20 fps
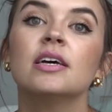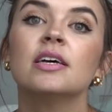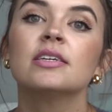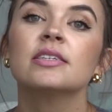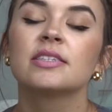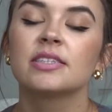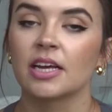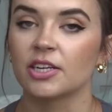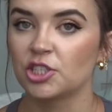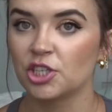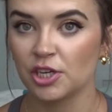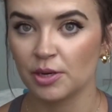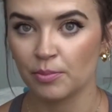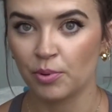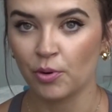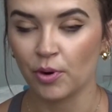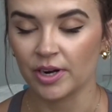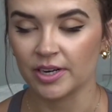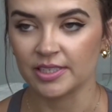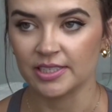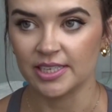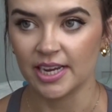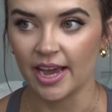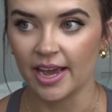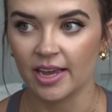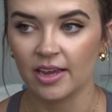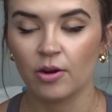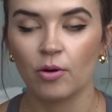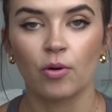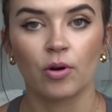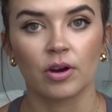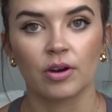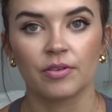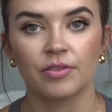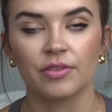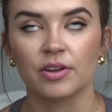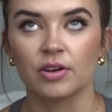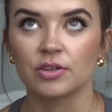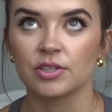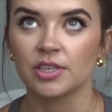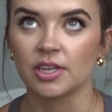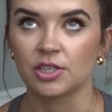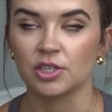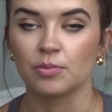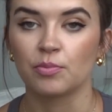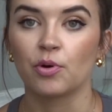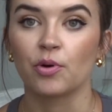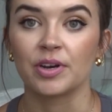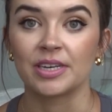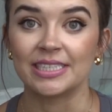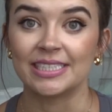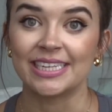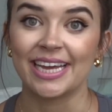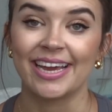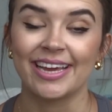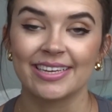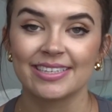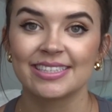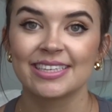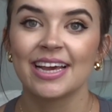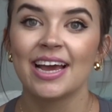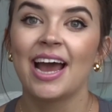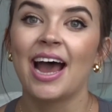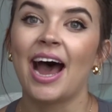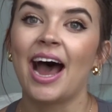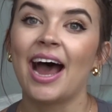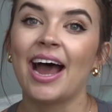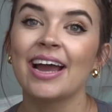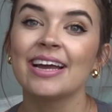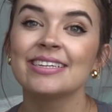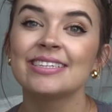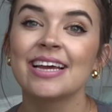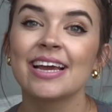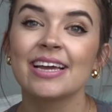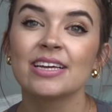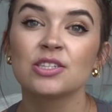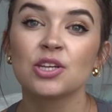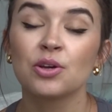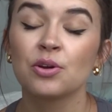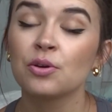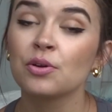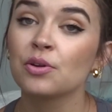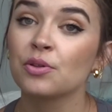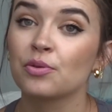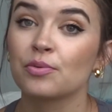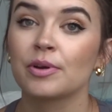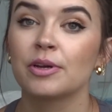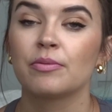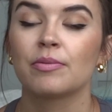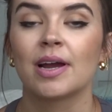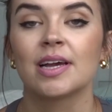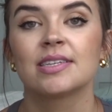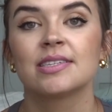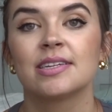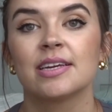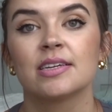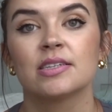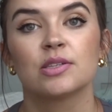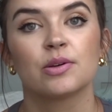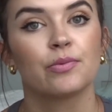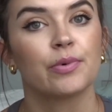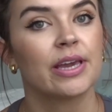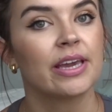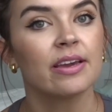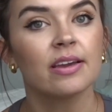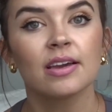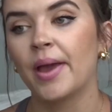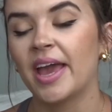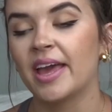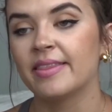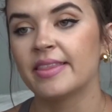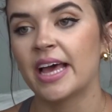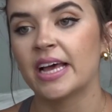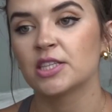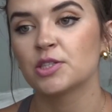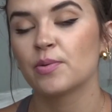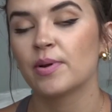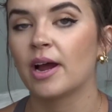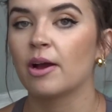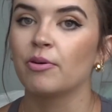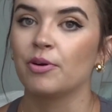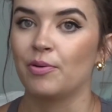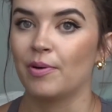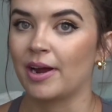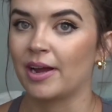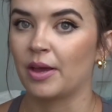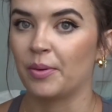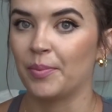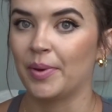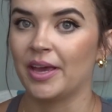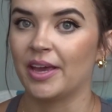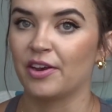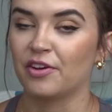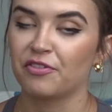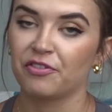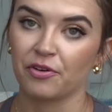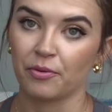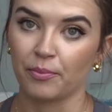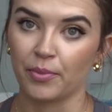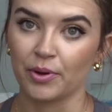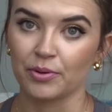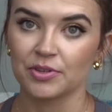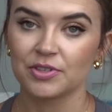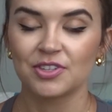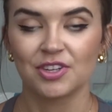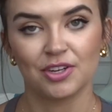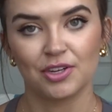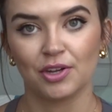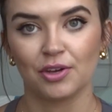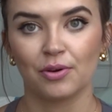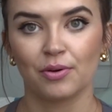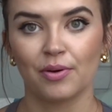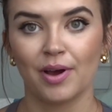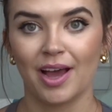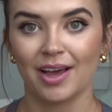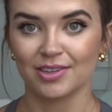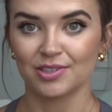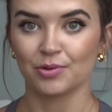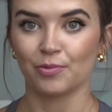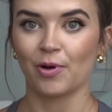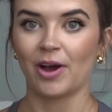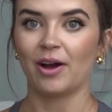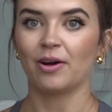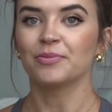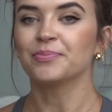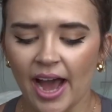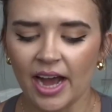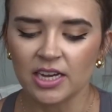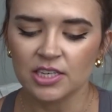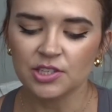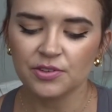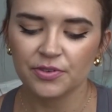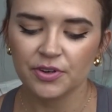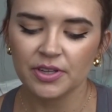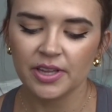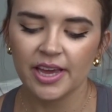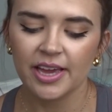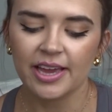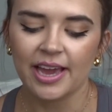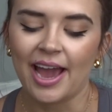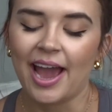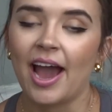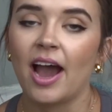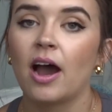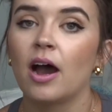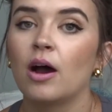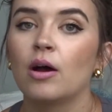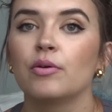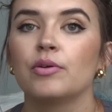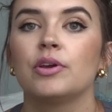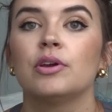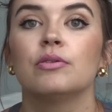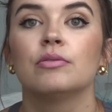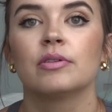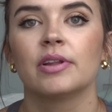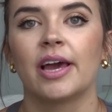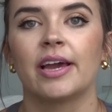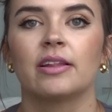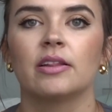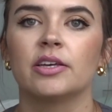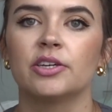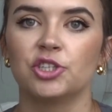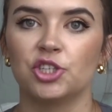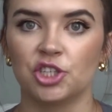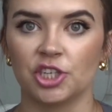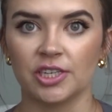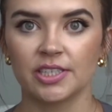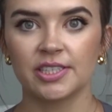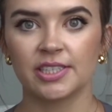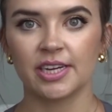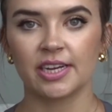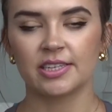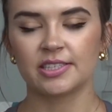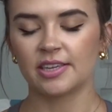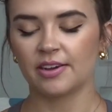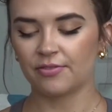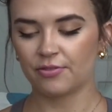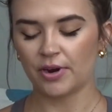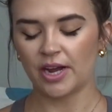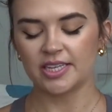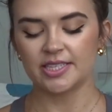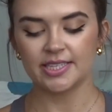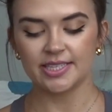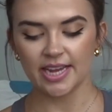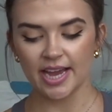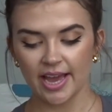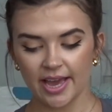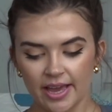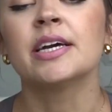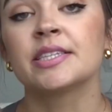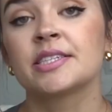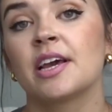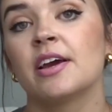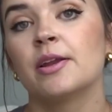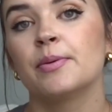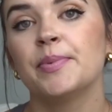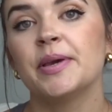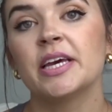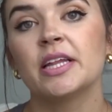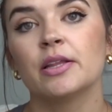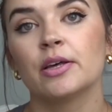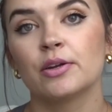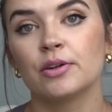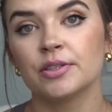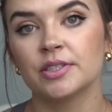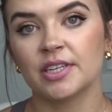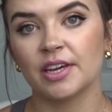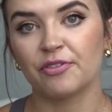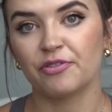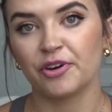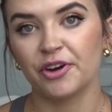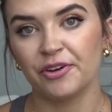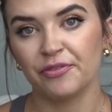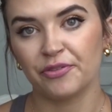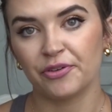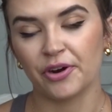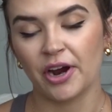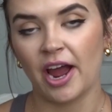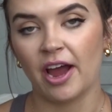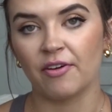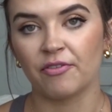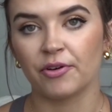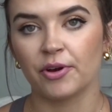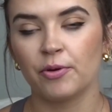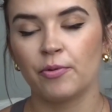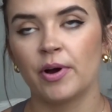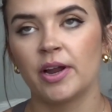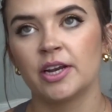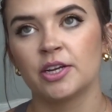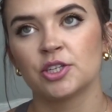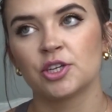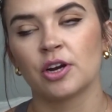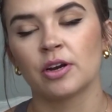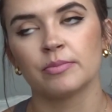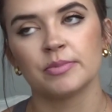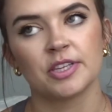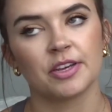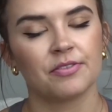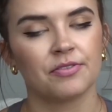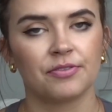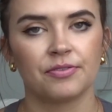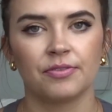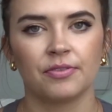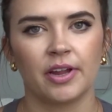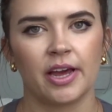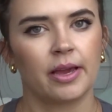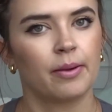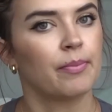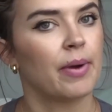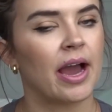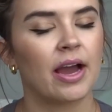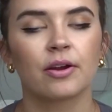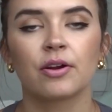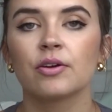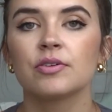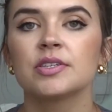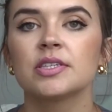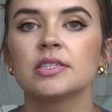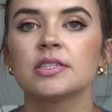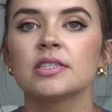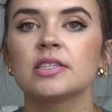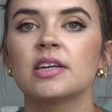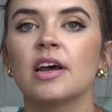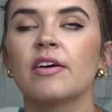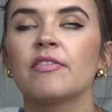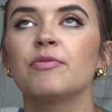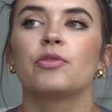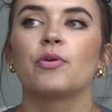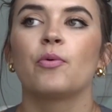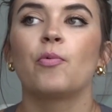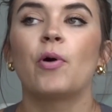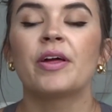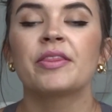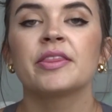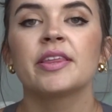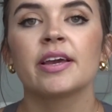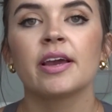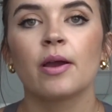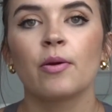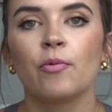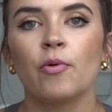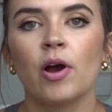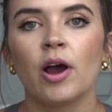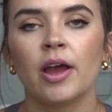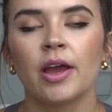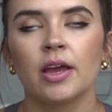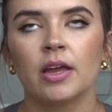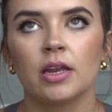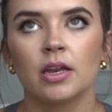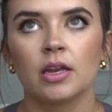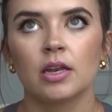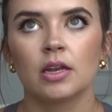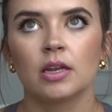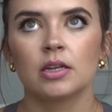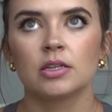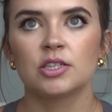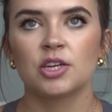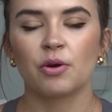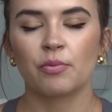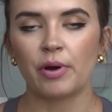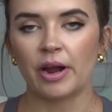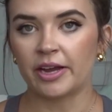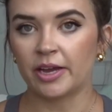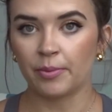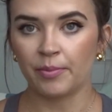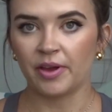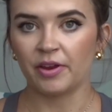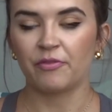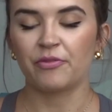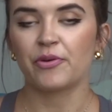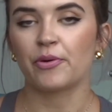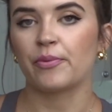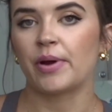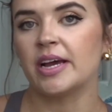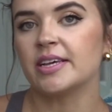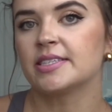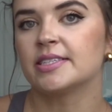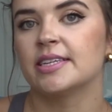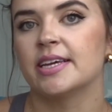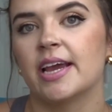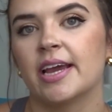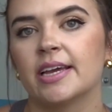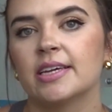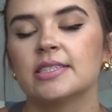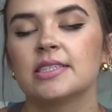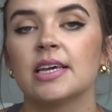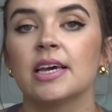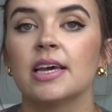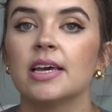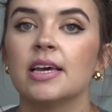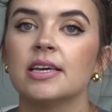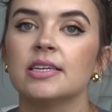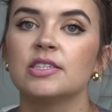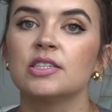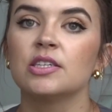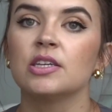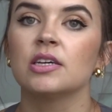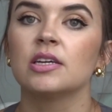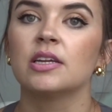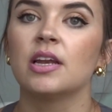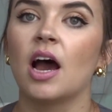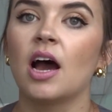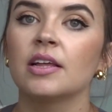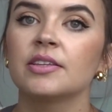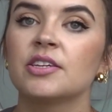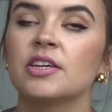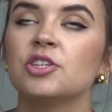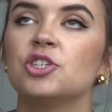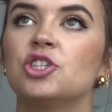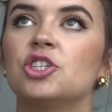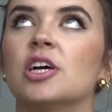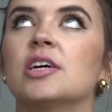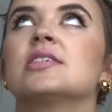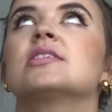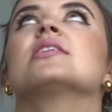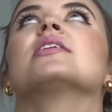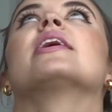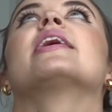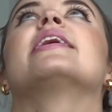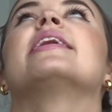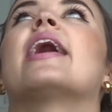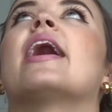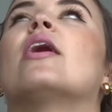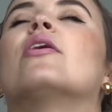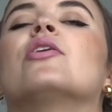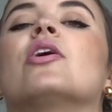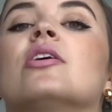such an important day, or there's such important days. I take 2 to 3 rest days a week, and that's what I would recommend for most to do as well. As for like how you, like logistics of rest day, it's gonna be a little different for everyone in terms of like macros and stuff. The one thing I want to recommend for rest days is not to just lay down